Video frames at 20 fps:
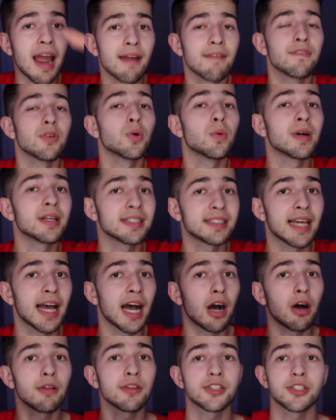everyone's
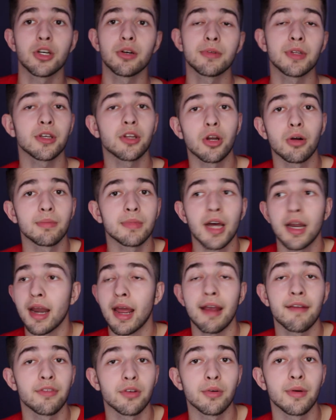health, so, you know,
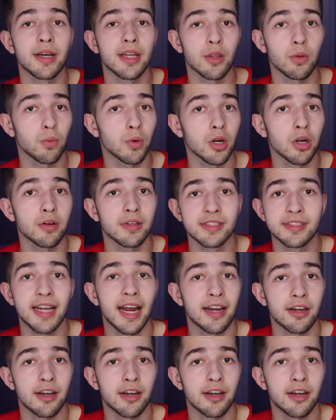not everyone in the world is